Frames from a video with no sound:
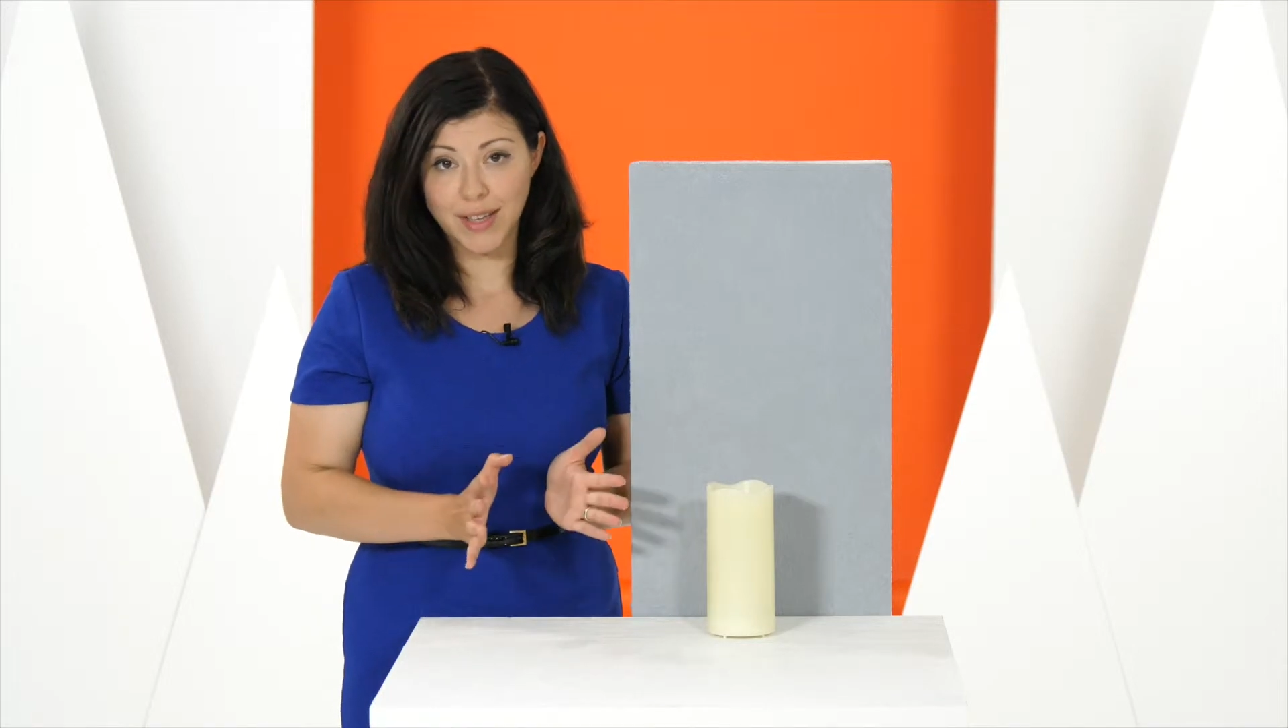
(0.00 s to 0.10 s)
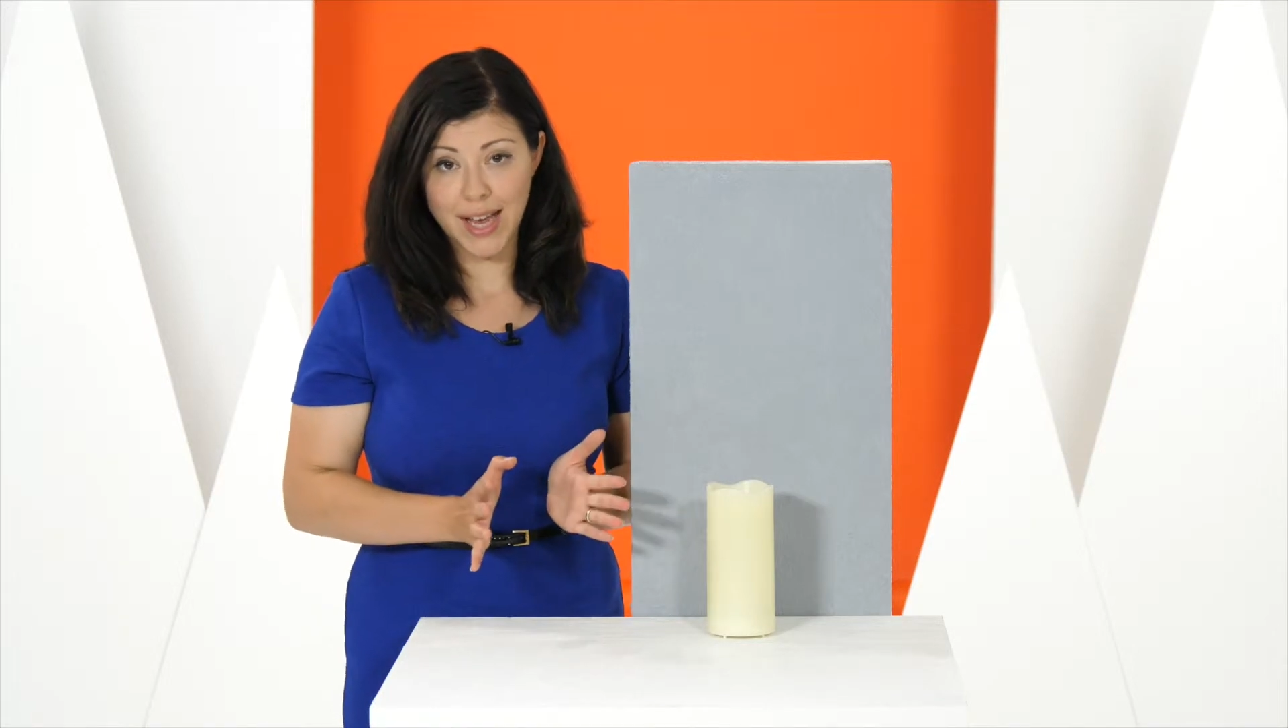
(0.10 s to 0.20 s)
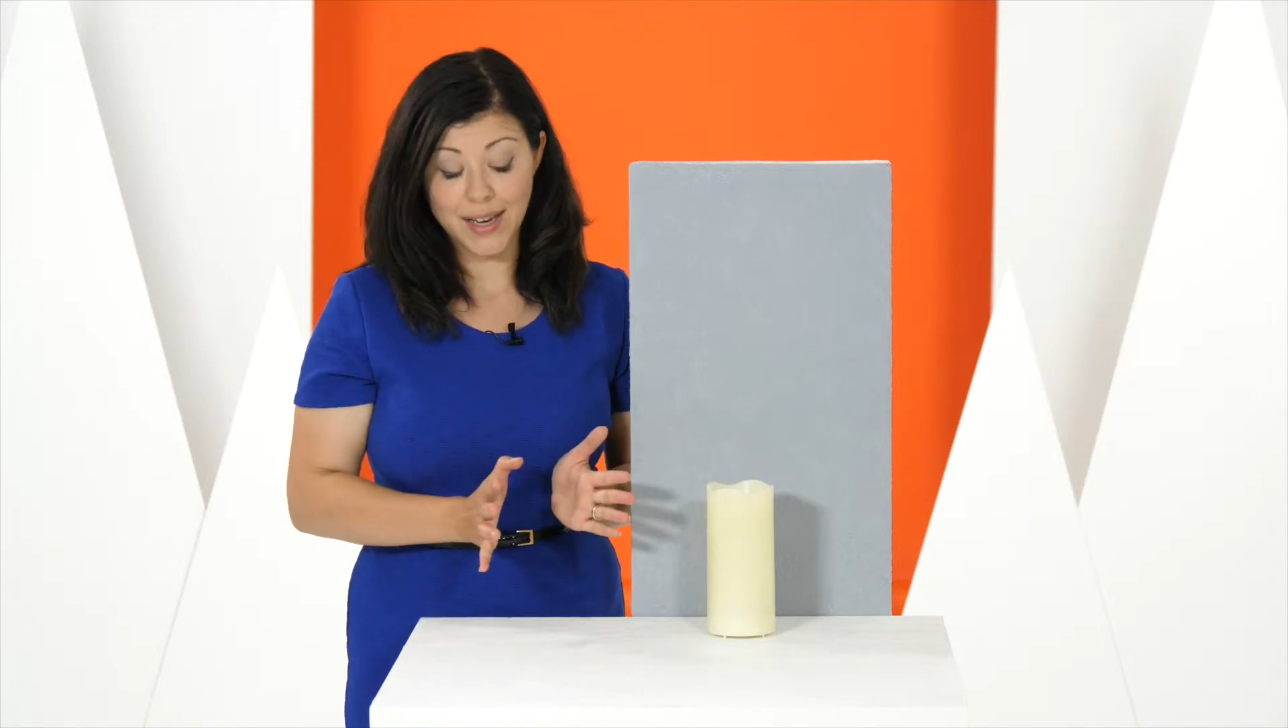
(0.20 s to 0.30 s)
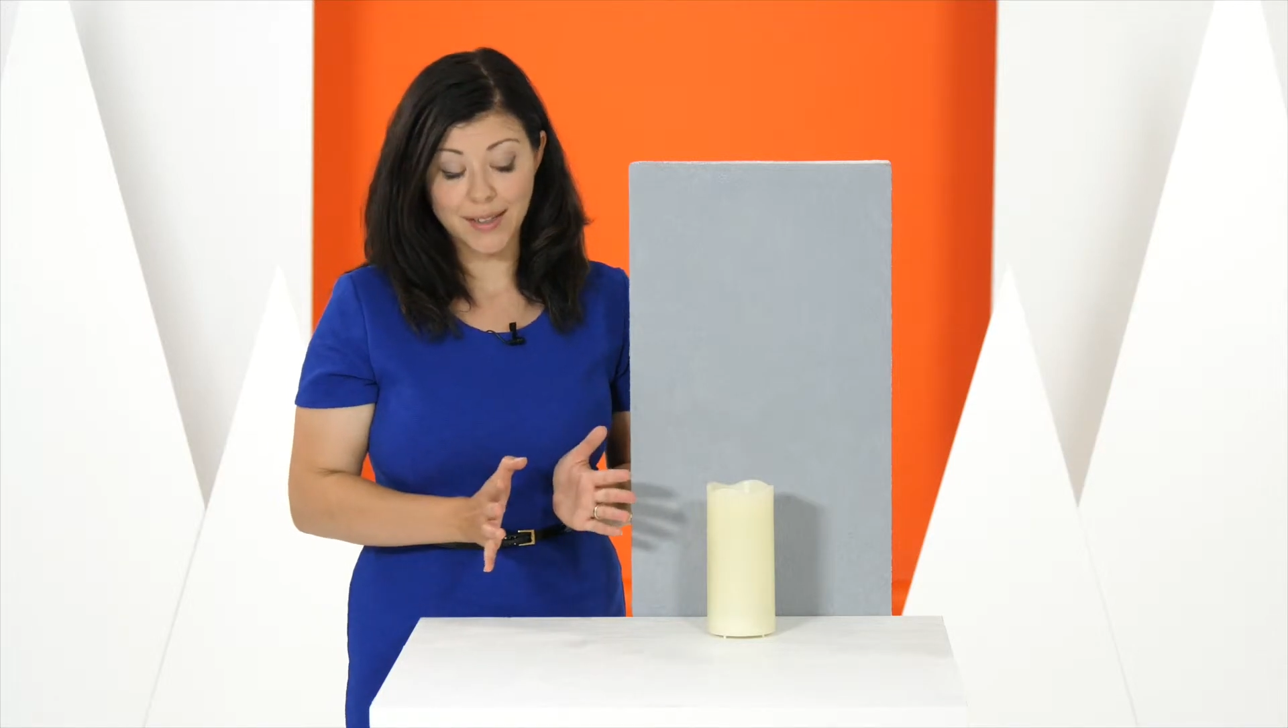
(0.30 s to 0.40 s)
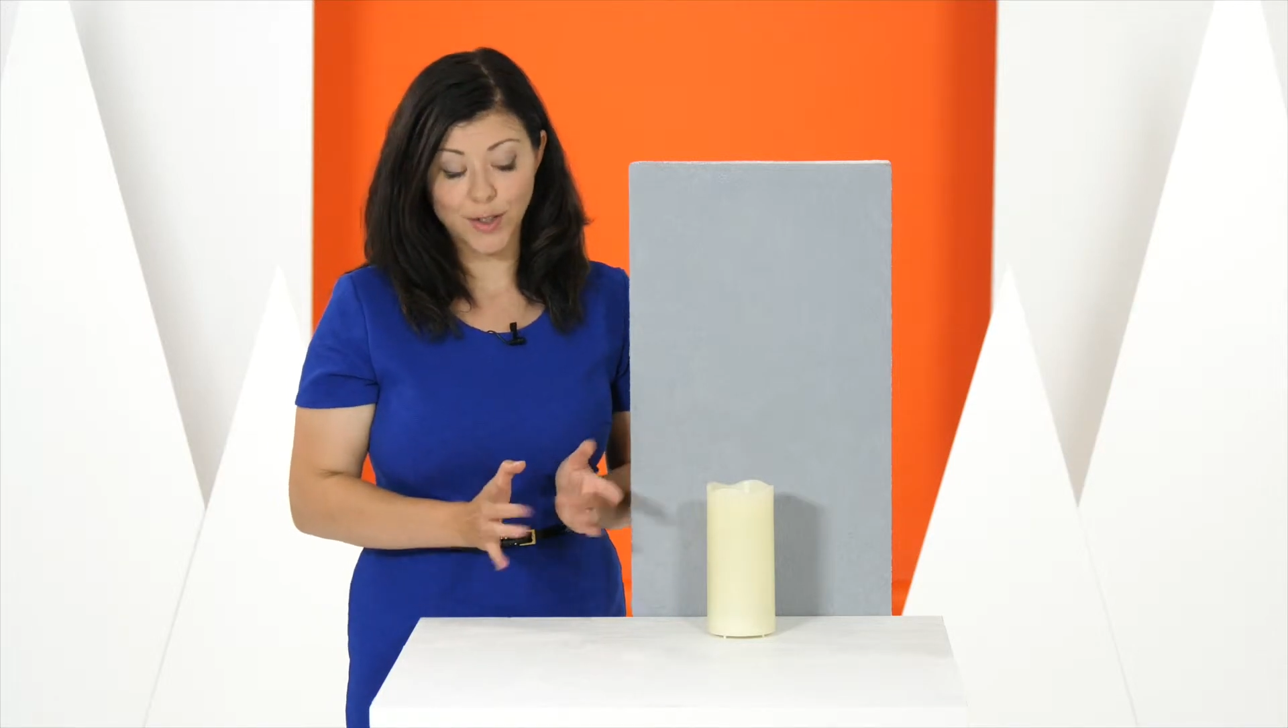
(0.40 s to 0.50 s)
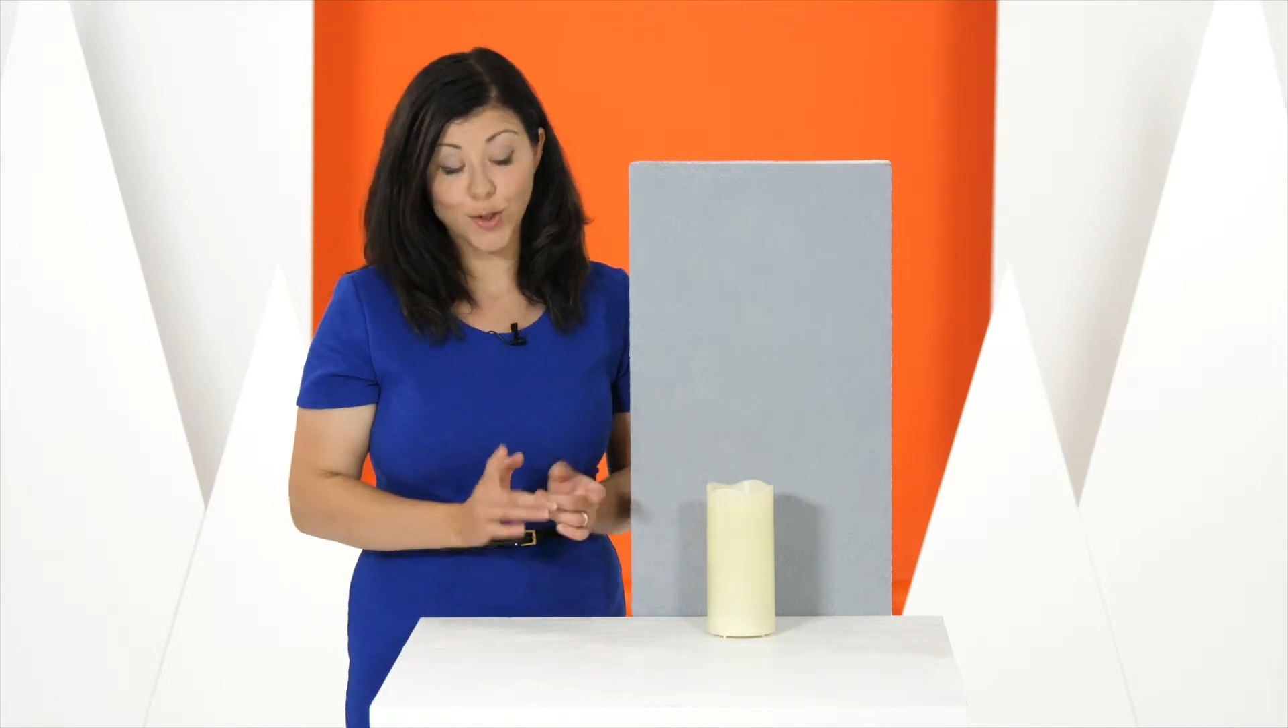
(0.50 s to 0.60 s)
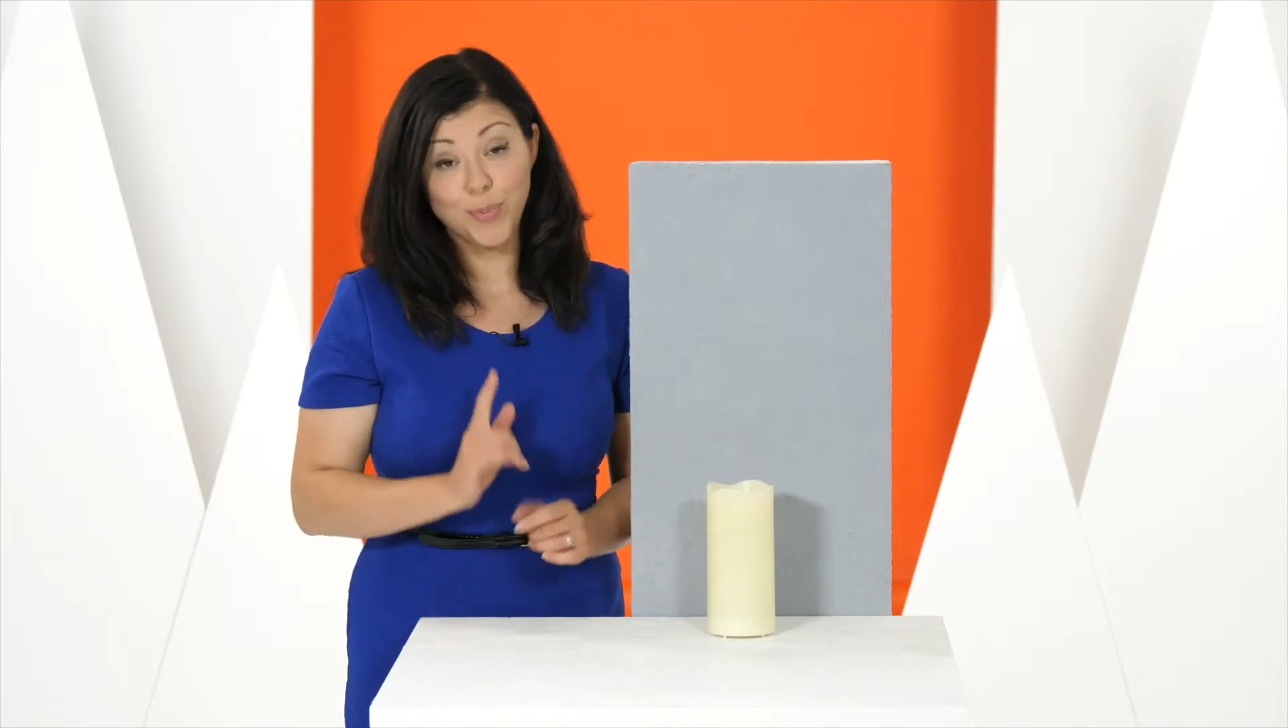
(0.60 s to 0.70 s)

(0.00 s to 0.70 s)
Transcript: candle,